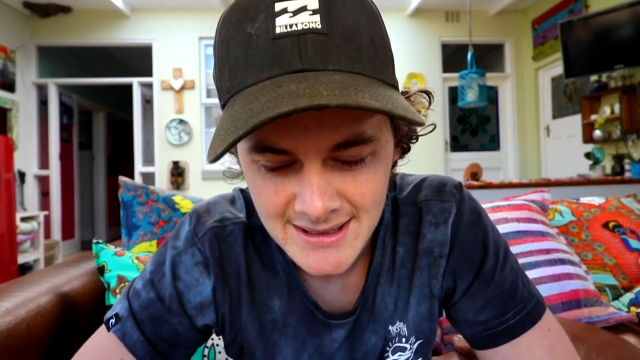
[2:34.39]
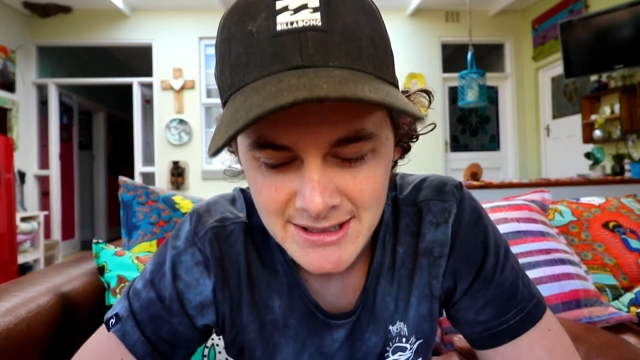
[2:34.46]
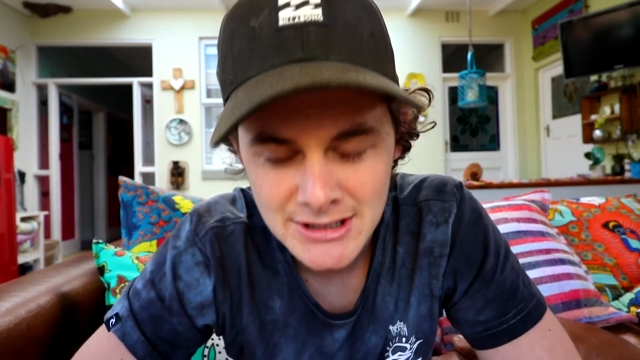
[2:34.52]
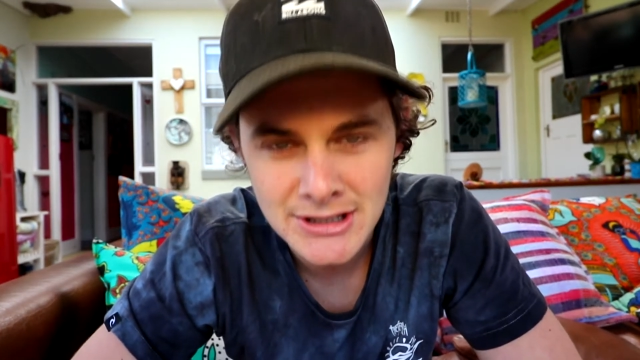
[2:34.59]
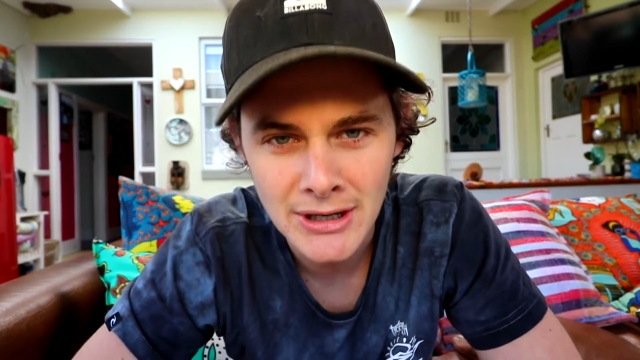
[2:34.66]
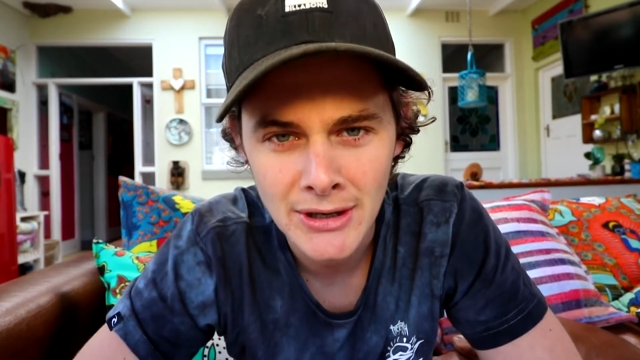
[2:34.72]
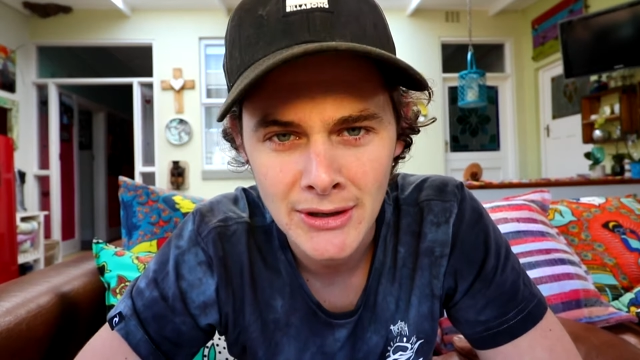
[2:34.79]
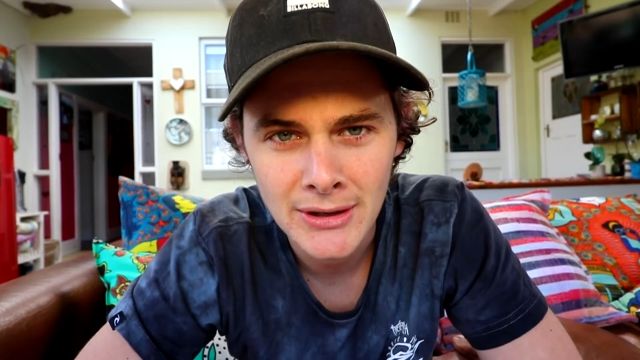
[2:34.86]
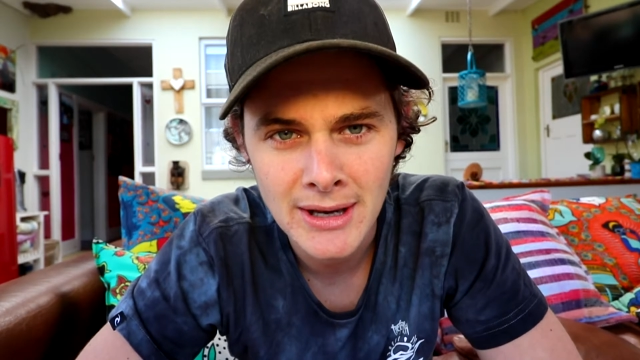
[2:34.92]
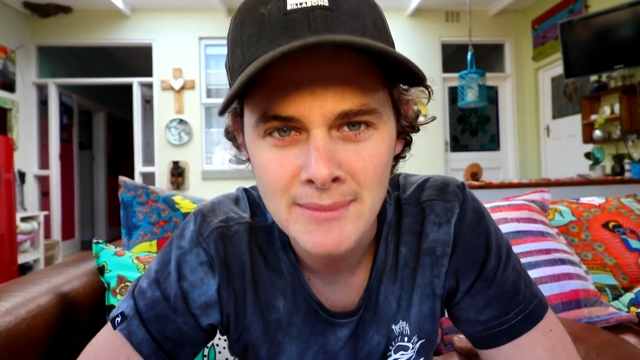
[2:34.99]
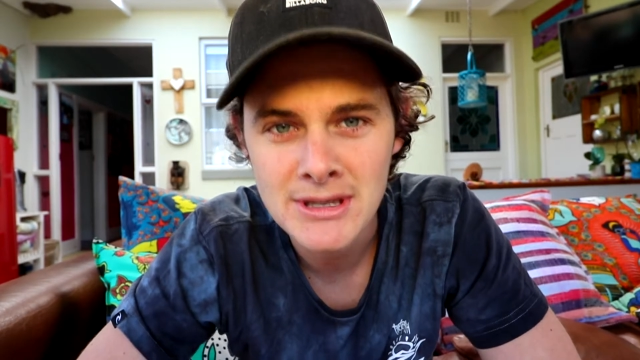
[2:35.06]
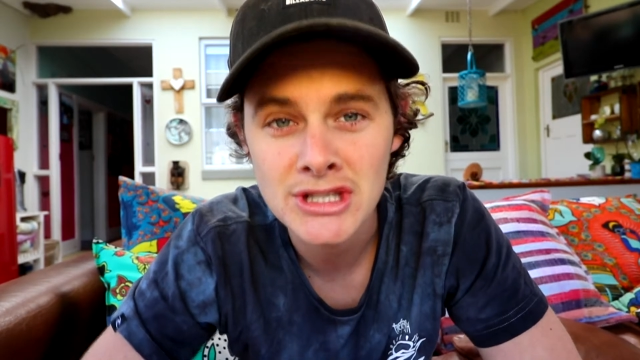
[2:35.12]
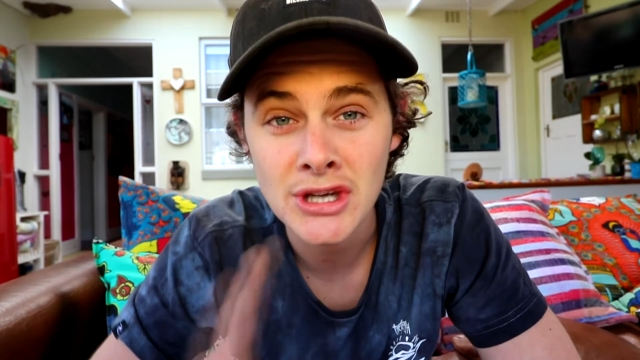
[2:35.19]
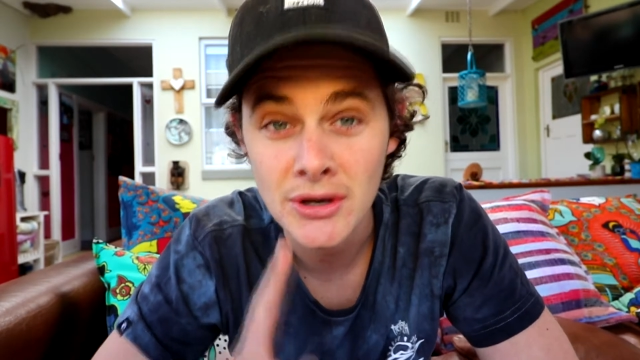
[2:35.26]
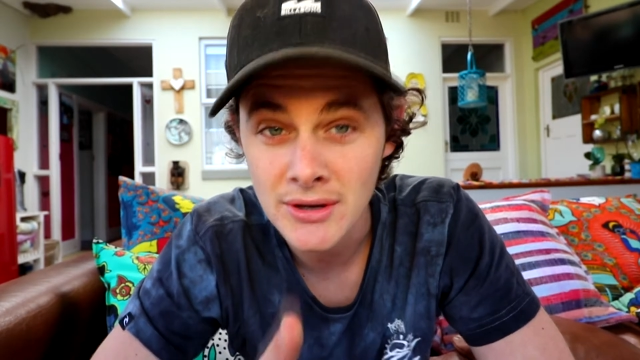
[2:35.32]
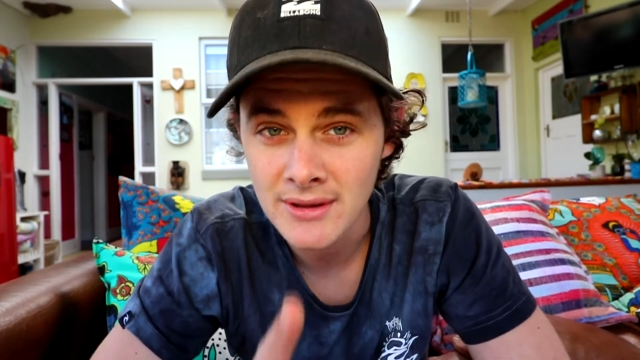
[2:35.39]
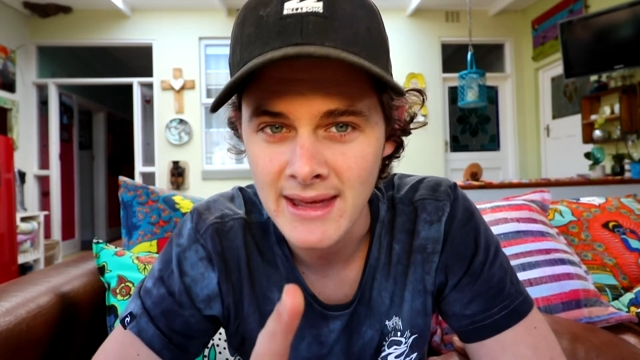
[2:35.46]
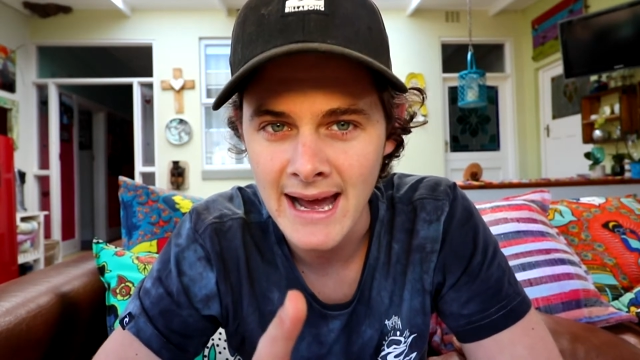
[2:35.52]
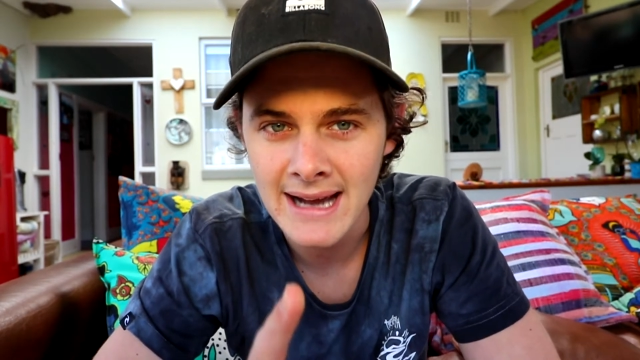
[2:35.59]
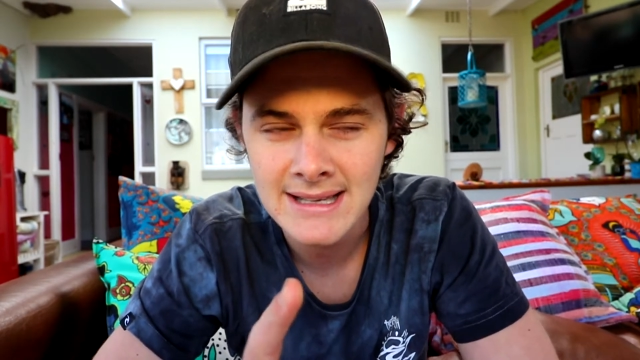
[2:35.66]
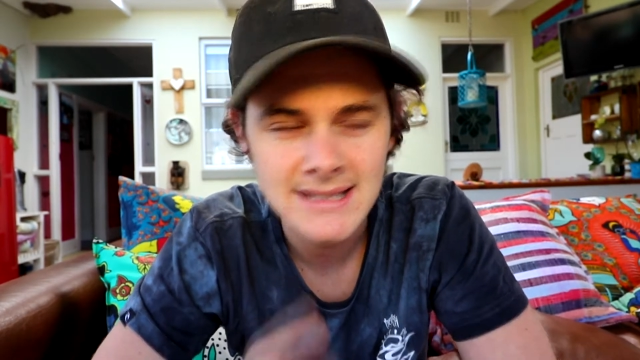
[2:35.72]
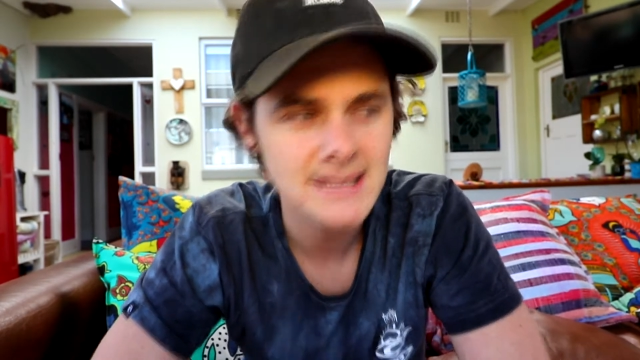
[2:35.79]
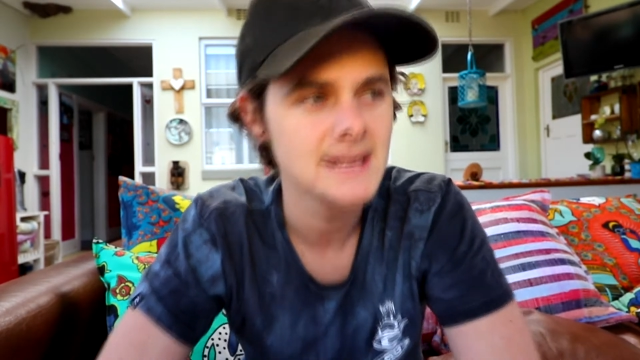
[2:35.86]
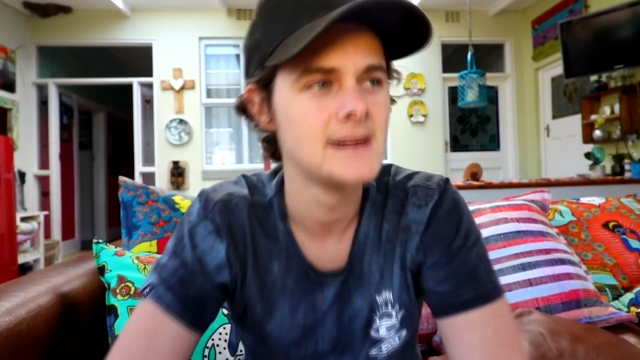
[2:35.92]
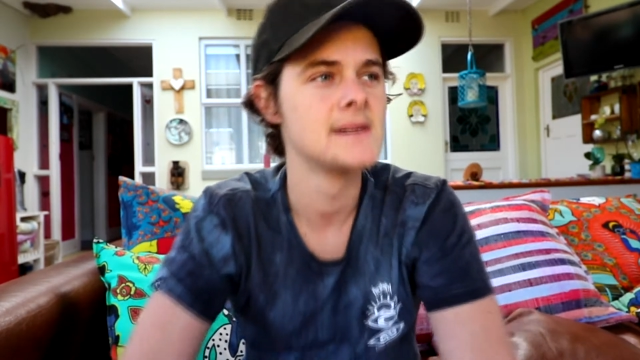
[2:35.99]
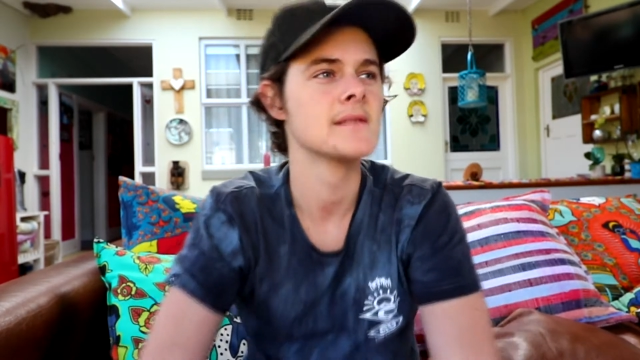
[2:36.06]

So let me show you that.